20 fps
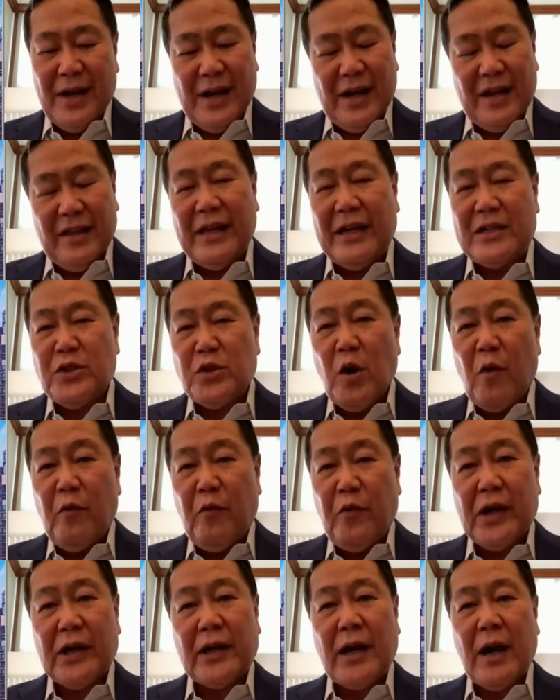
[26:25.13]
The
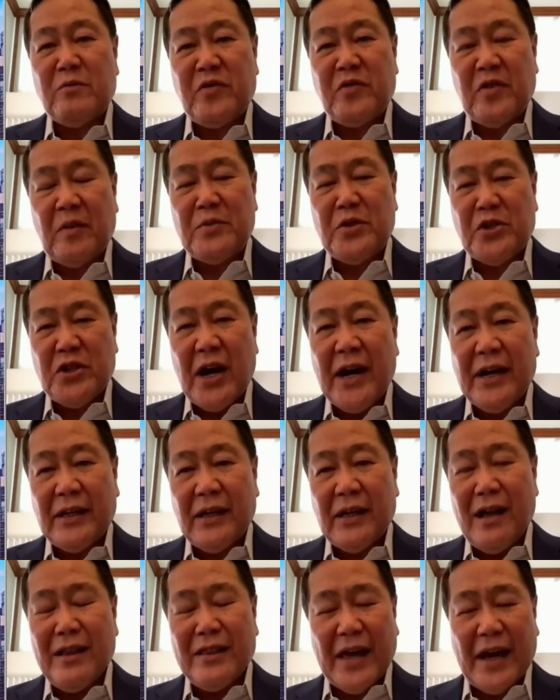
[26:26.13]
software comes from
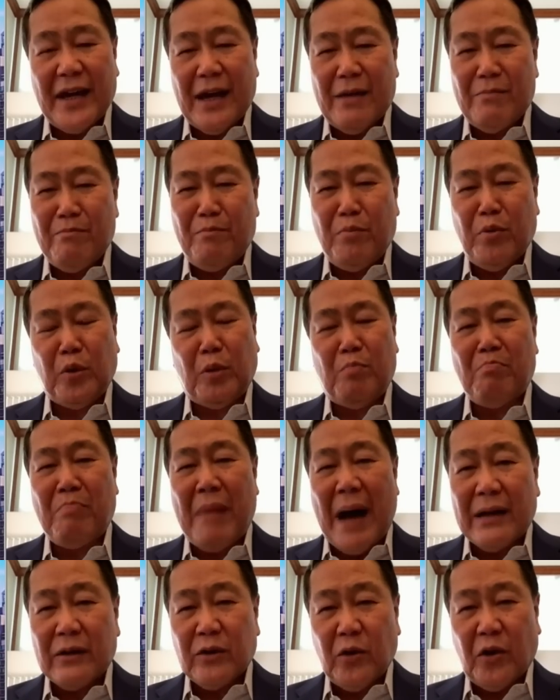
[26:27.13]
China. They can put
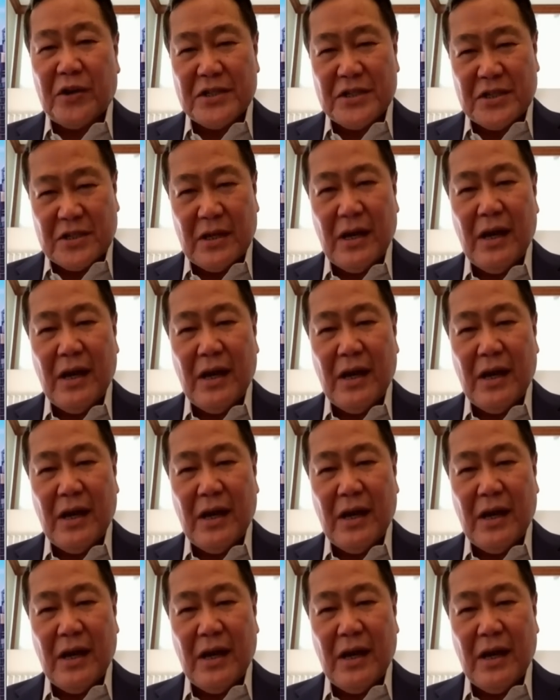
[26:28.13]
backdoors.